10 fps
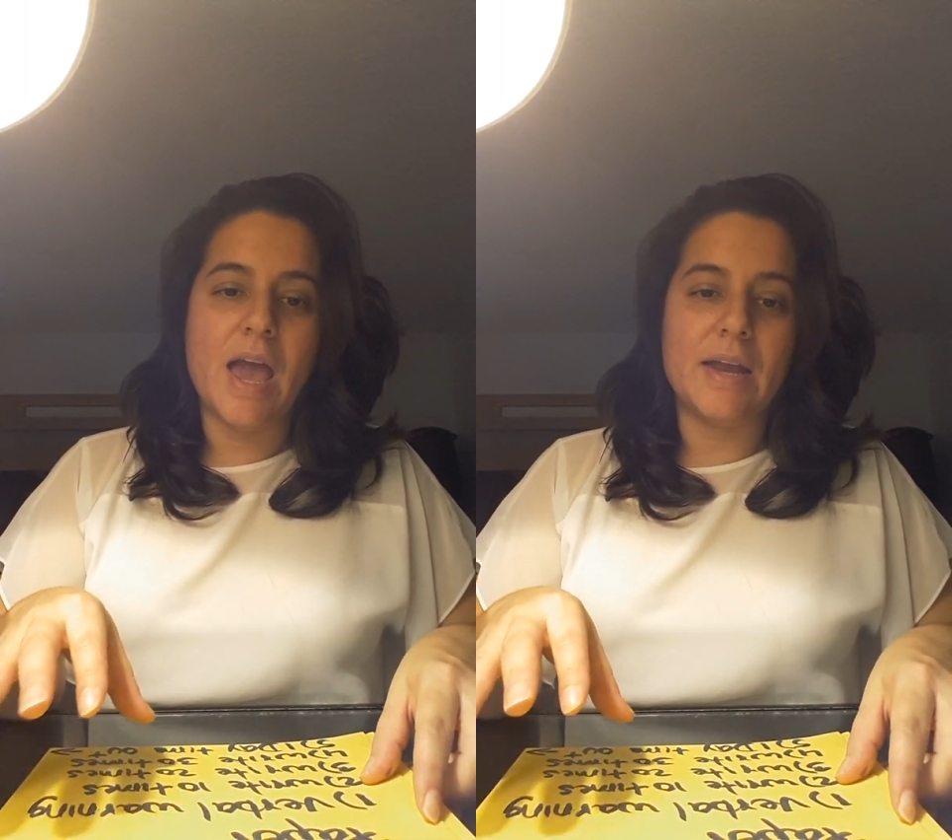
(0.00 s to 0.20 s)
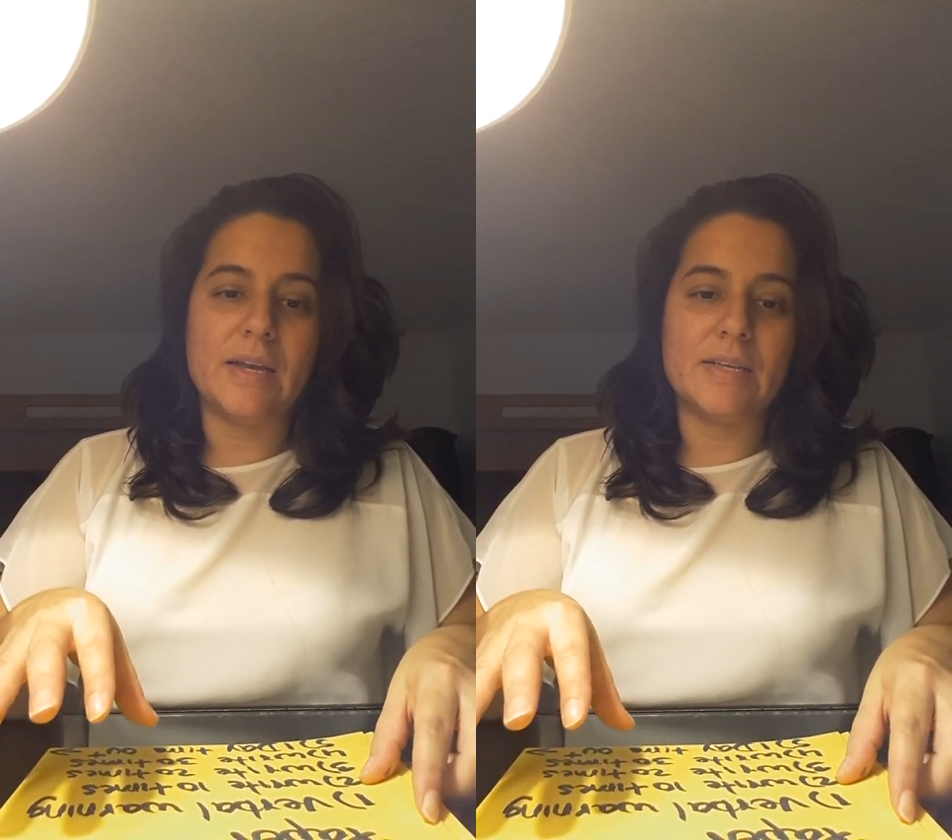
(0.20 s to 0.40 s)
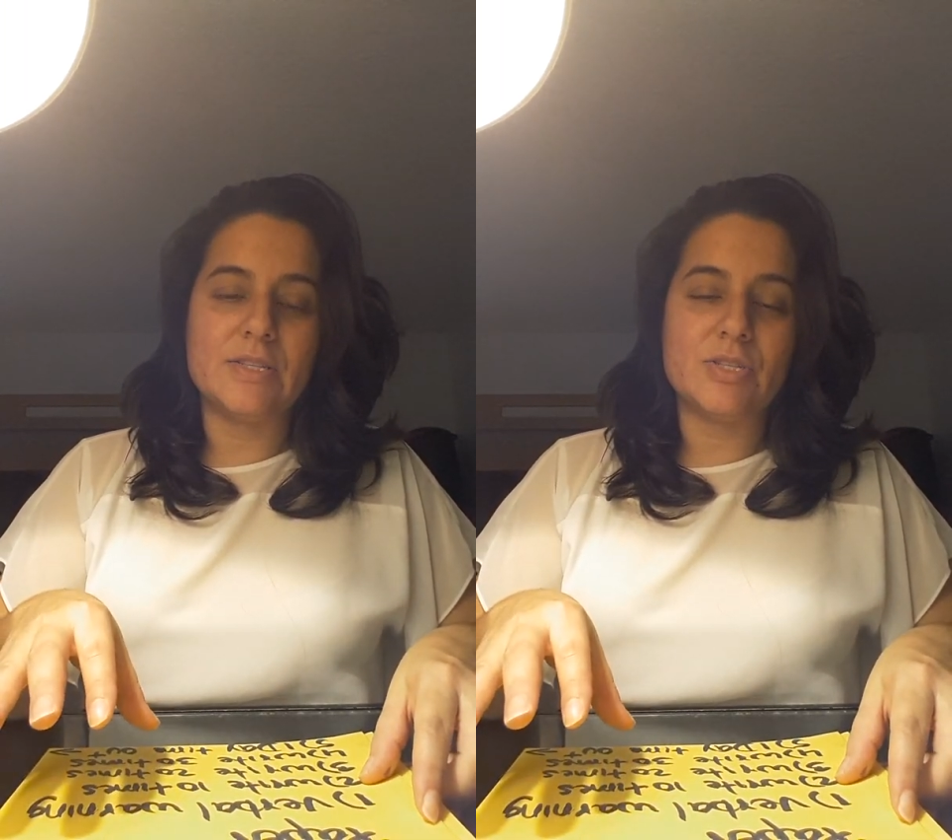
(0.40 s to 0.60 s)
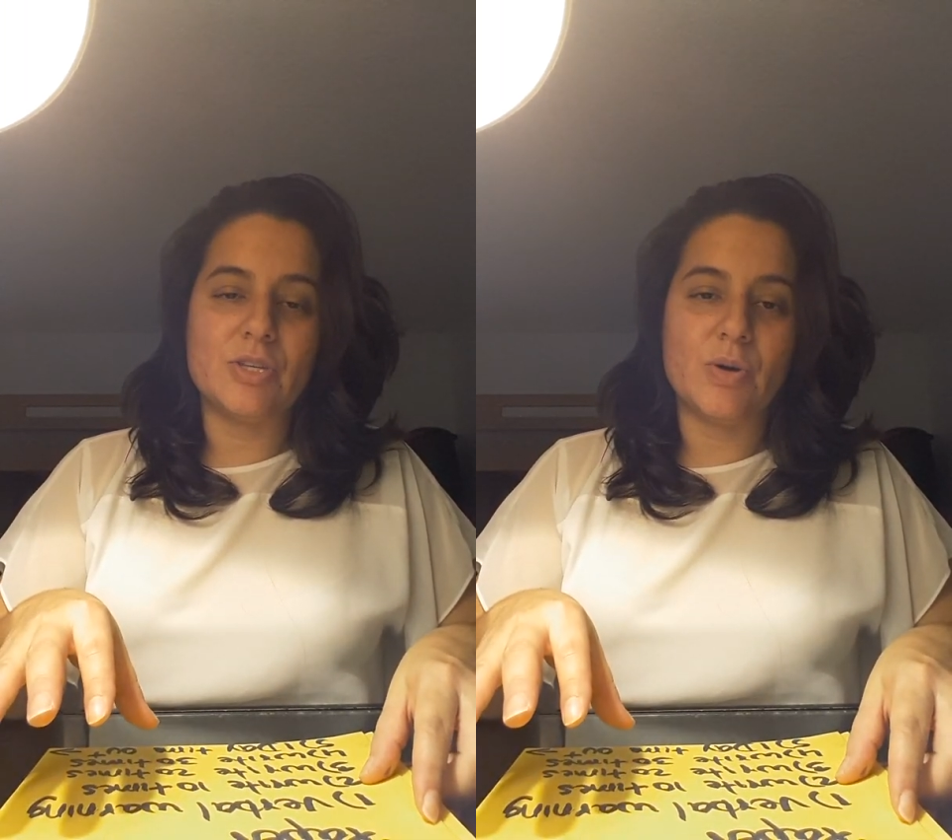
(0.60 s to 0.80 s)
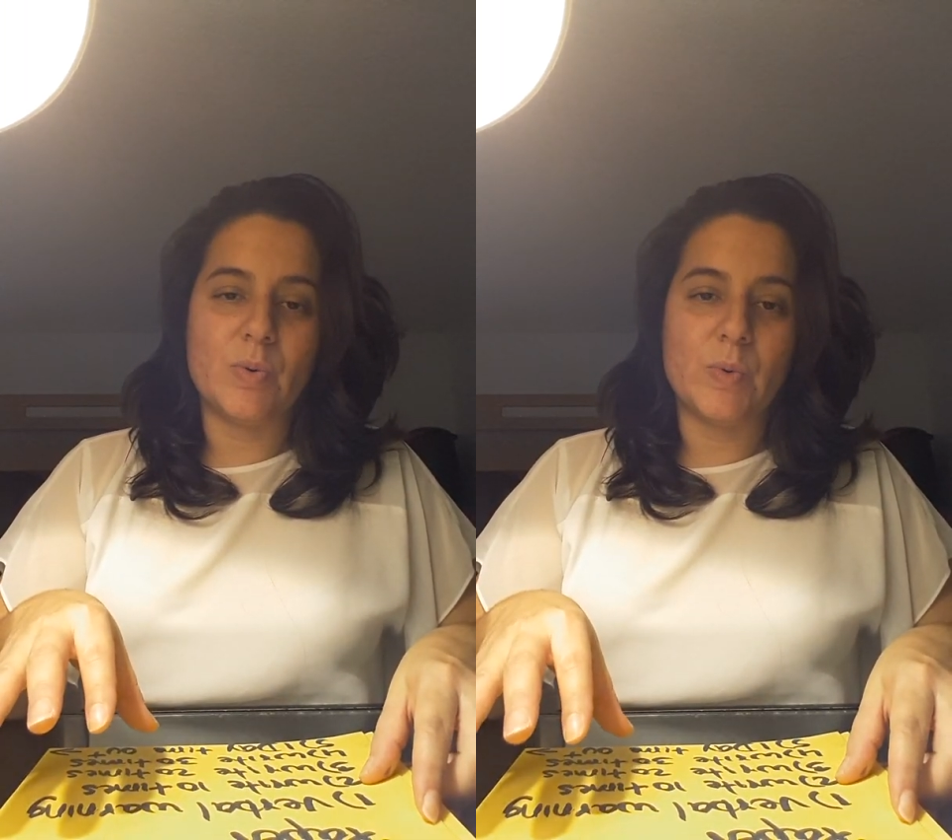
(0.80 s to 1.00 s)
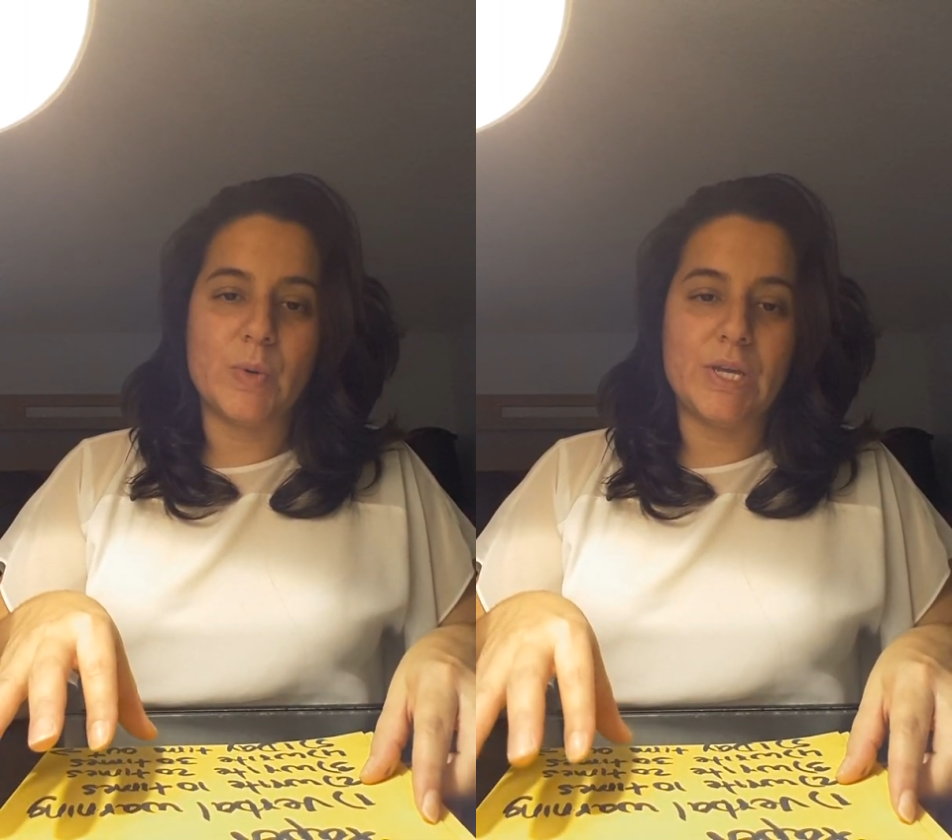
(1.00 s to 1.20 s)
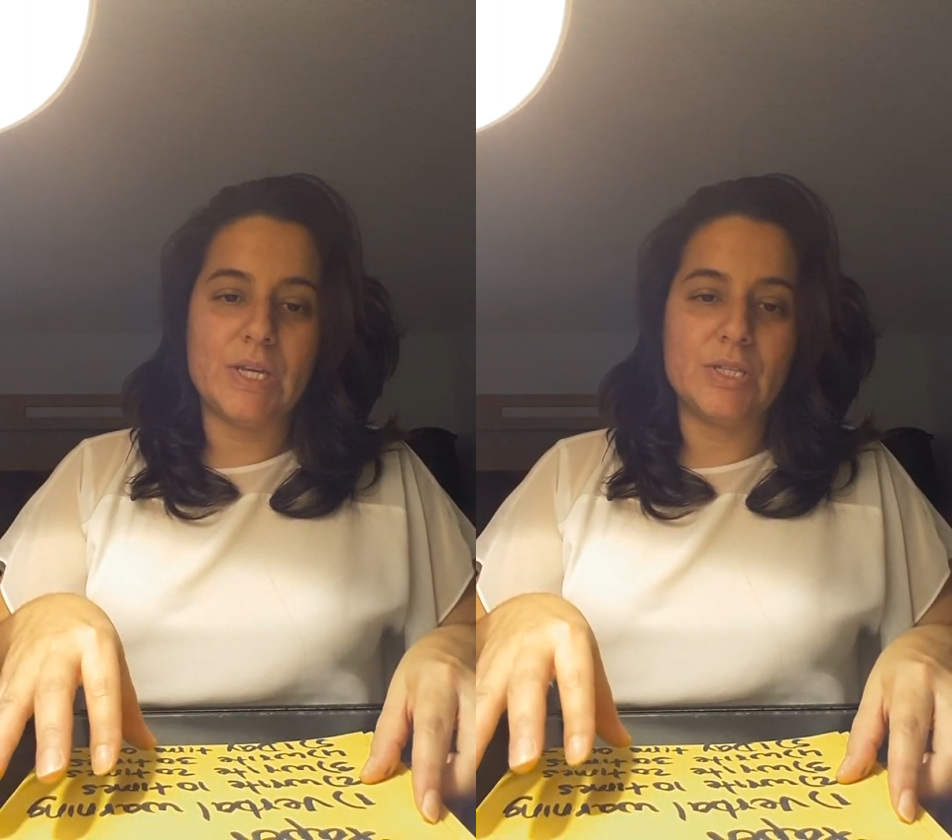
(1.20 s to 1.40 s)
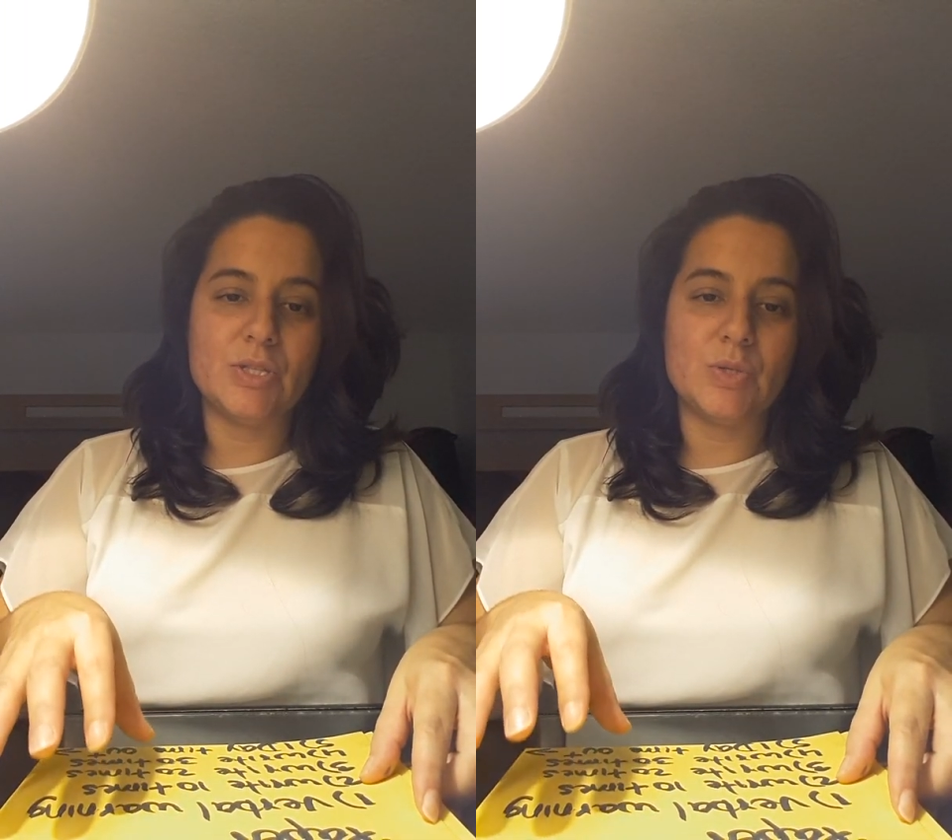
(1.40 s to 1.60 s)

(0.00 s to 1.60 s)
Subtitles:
and it's going